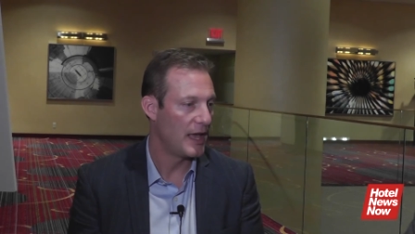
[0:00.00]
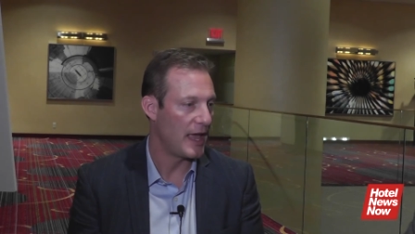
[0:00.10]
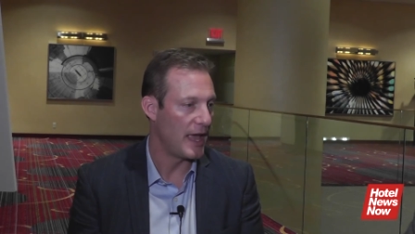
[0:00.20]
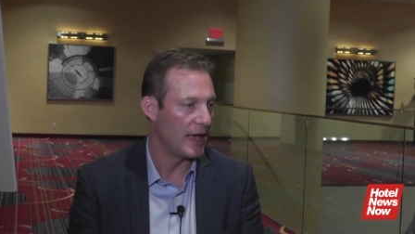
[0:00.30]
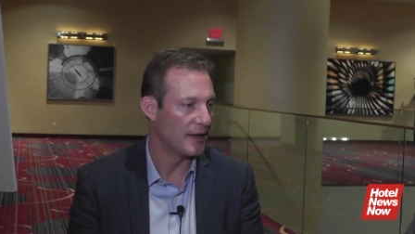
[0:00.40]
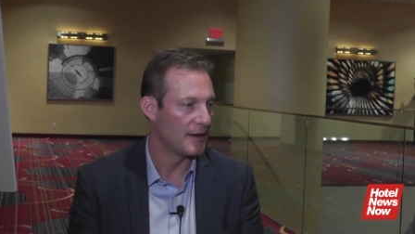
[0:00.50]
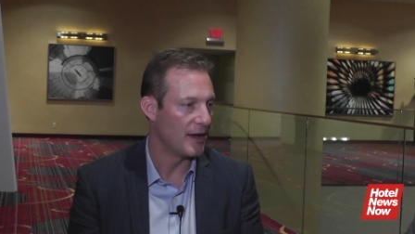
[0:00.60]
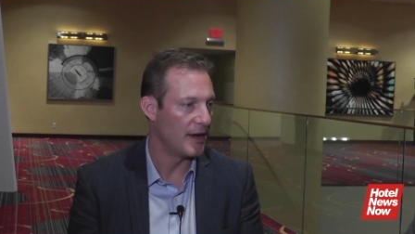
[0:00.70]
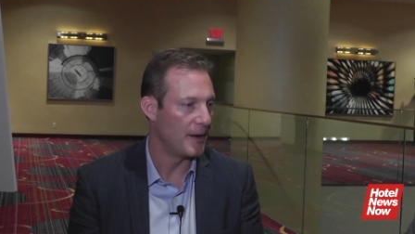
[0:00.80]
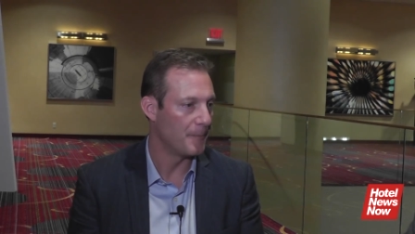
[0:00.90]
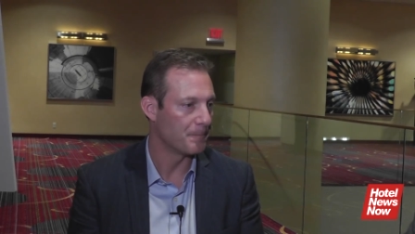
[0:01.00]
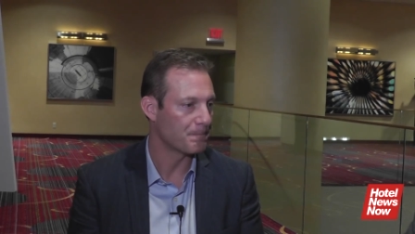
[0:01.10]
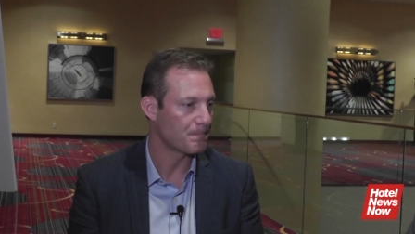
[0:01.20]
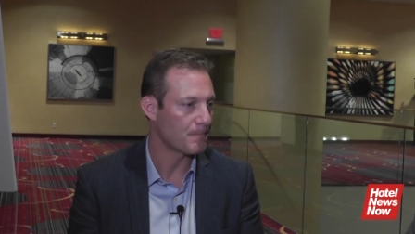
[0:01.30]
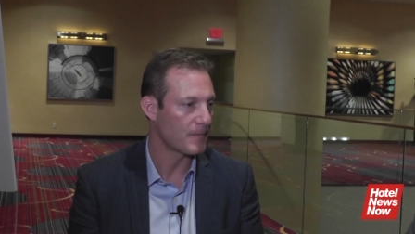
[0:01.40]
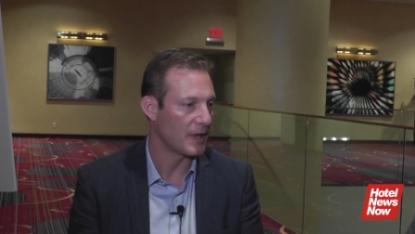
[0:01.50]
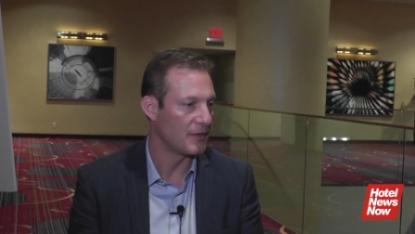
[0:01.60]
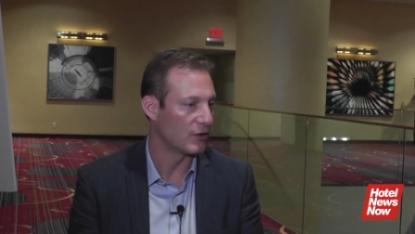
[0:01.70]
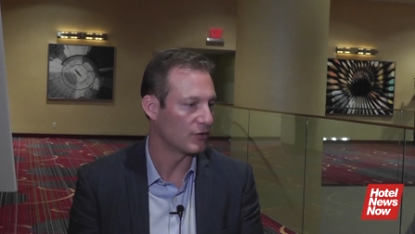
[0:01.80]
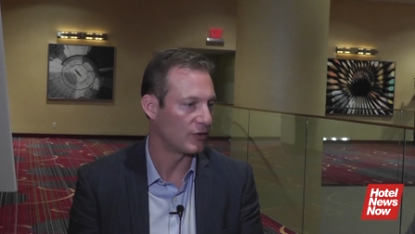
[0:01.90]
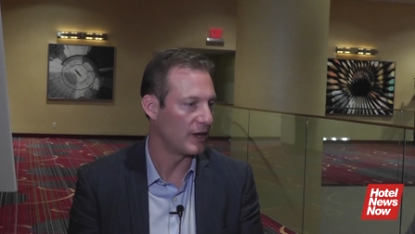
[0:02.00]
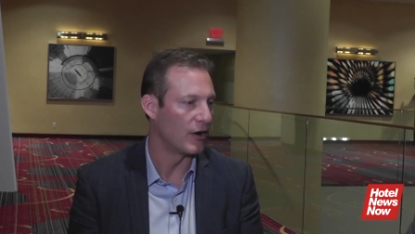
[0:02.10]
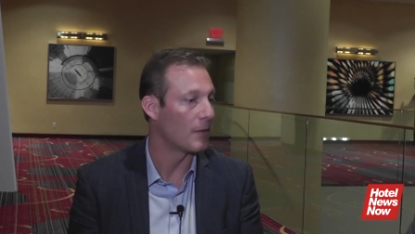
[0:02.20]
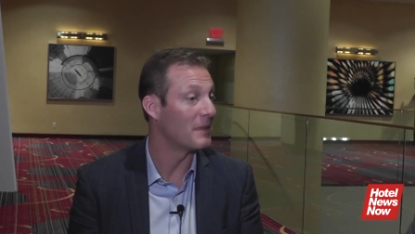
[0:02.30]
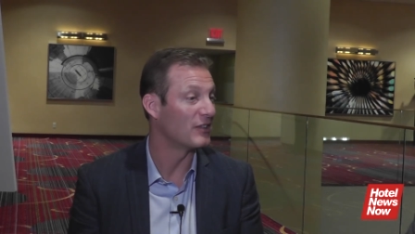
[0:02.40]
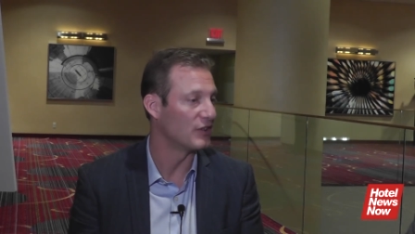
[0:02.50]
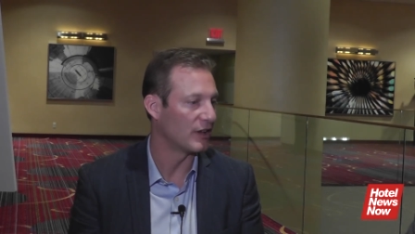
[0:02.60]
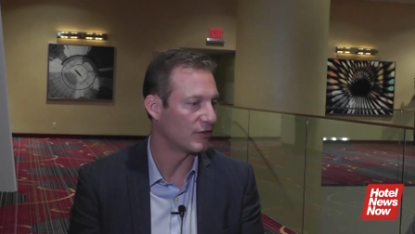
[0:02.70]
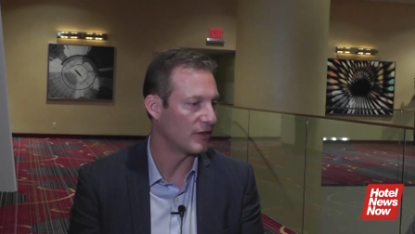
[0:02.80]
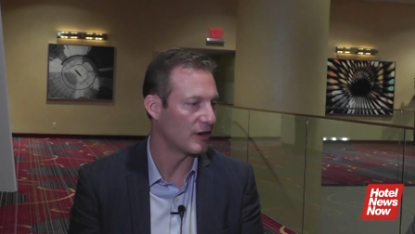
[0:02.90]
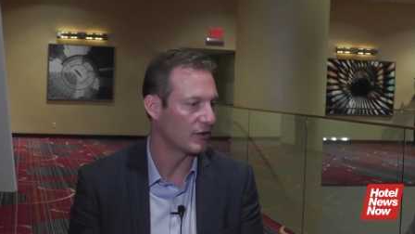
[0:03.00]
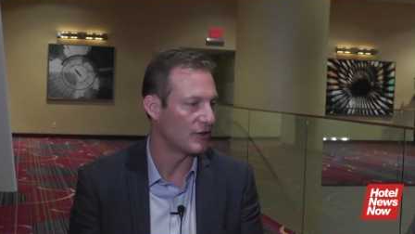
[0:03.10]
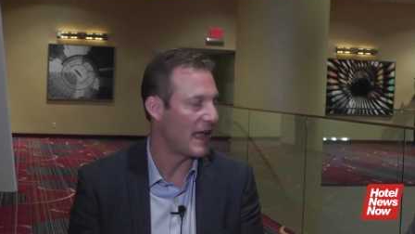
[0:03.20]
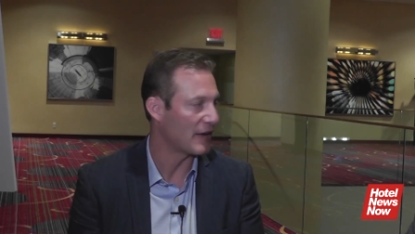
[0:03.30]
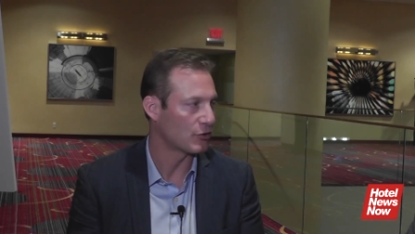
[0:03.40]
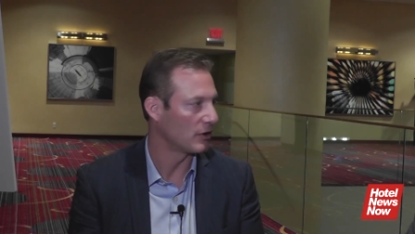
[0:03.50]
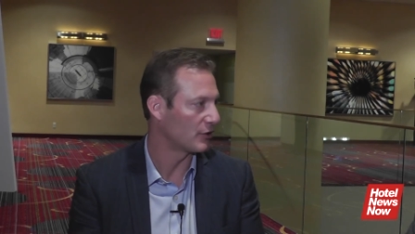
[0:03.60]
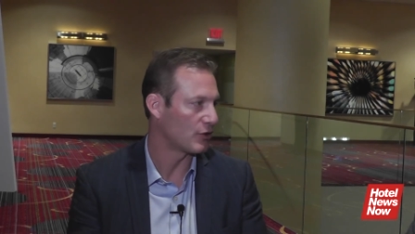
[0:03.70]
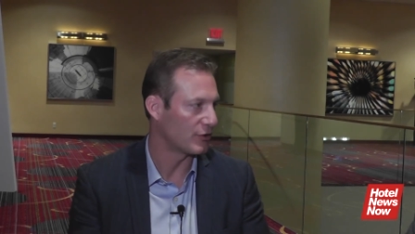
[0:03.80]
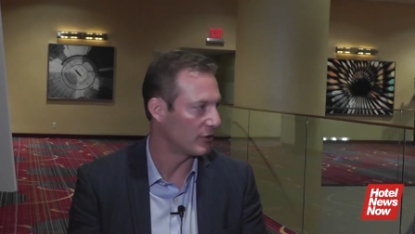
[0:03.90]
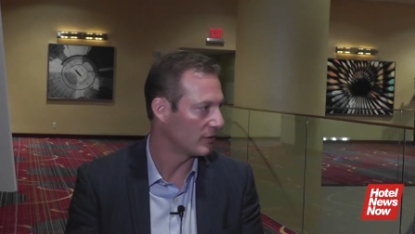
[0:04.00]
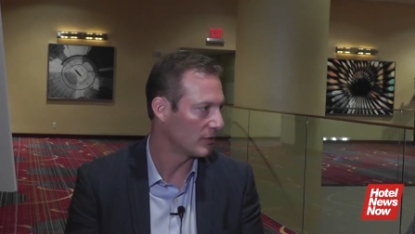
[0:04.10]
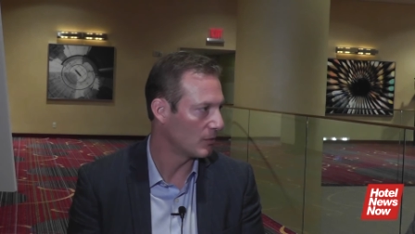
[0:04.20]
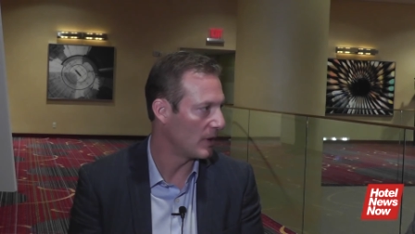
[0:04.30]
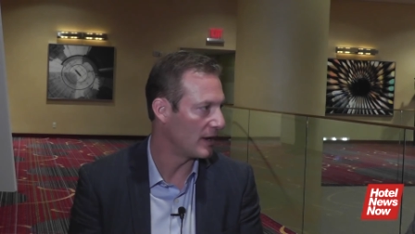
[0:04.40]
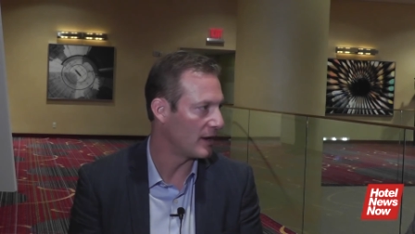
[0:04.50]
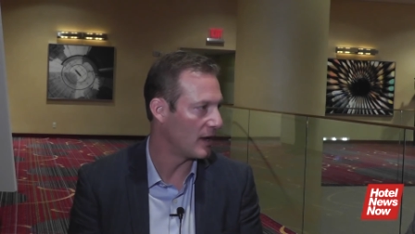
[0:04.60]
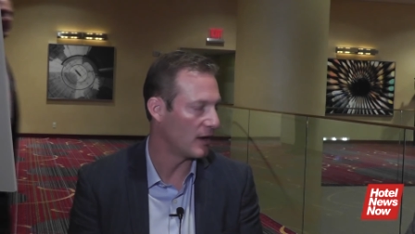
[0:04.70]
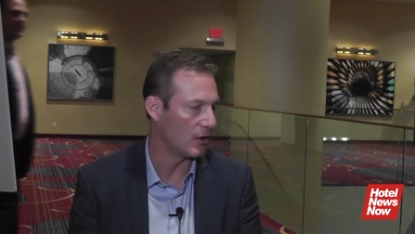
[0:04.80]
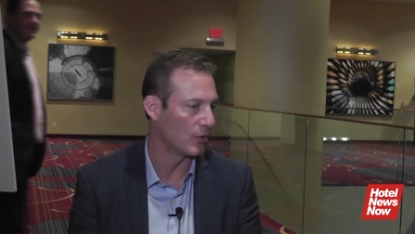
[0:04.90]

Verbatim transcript: And um, there's in our business there's natural attrition when uh,